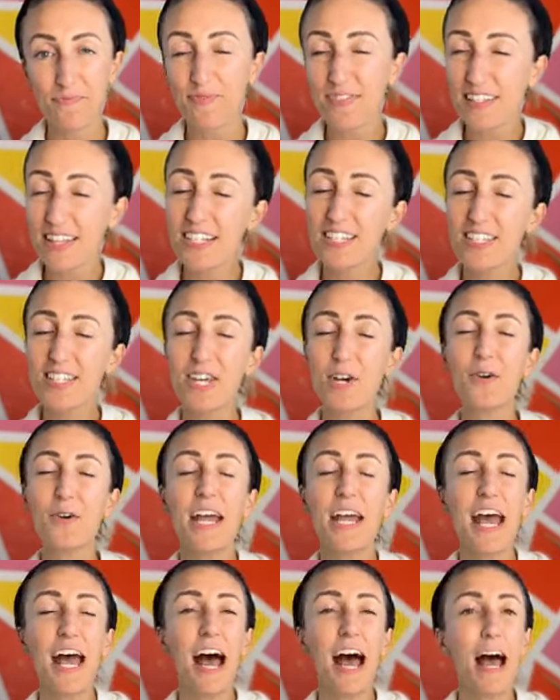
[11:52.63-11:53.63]
And so
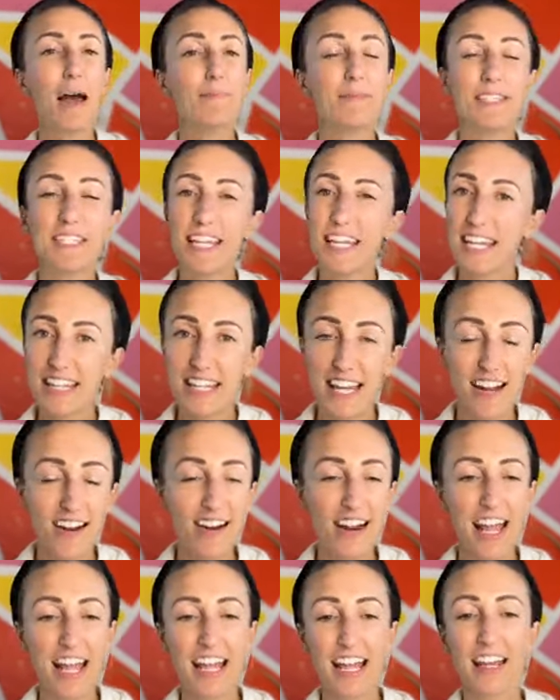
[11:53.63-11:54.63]
I'm sitting there
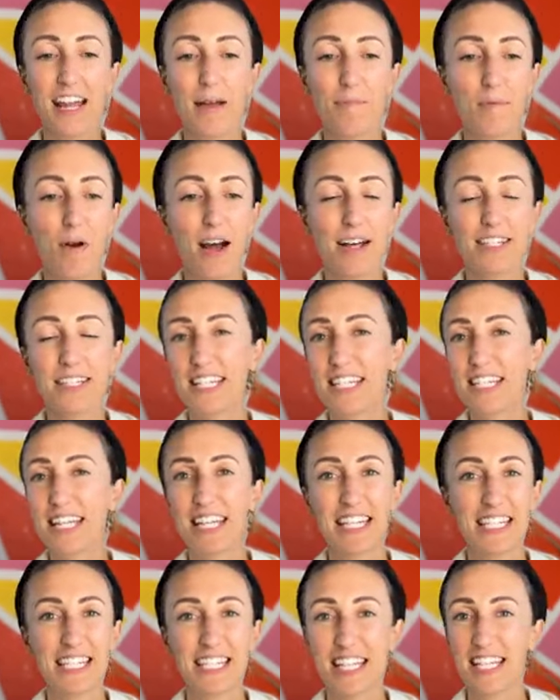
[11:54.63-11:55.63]
and I'm processing
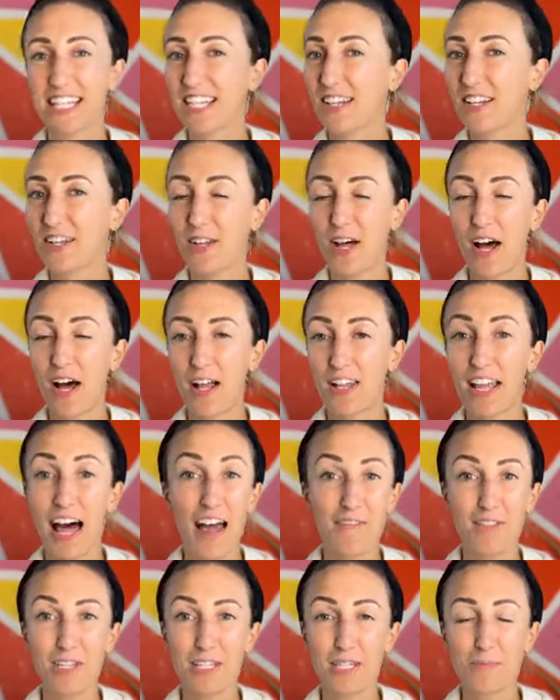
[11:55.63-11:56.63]
this the, uh,
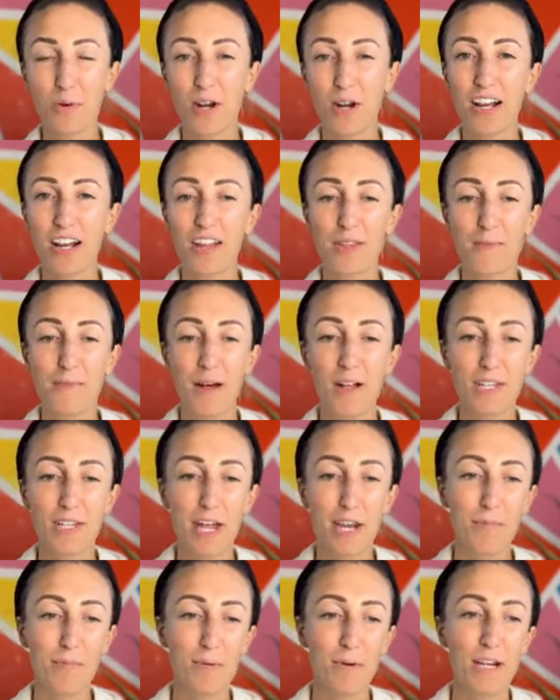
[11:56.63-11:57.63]
live this morning on the Peloton
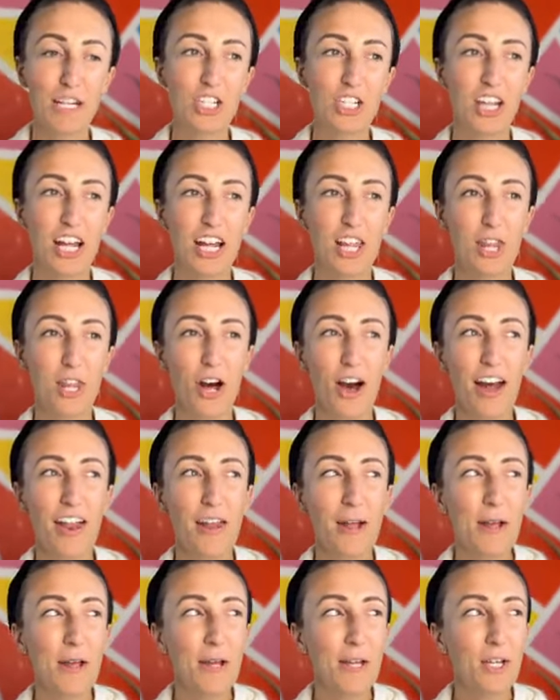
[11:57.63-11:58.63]
and Preach. And I thought,
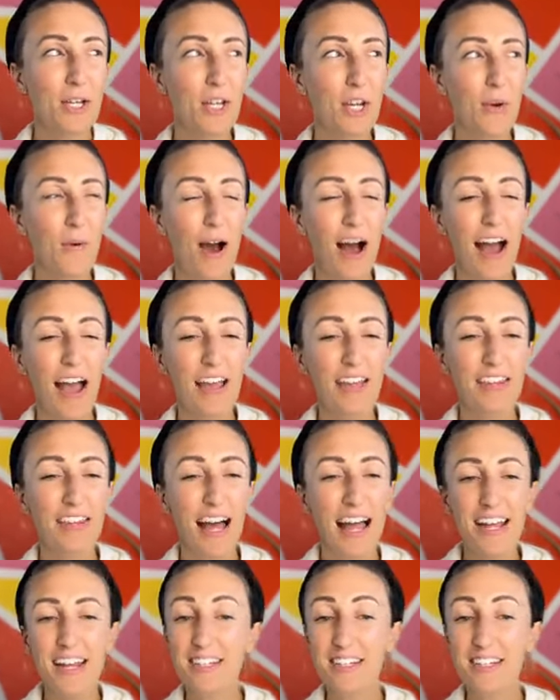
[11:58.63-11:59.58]
you know, I like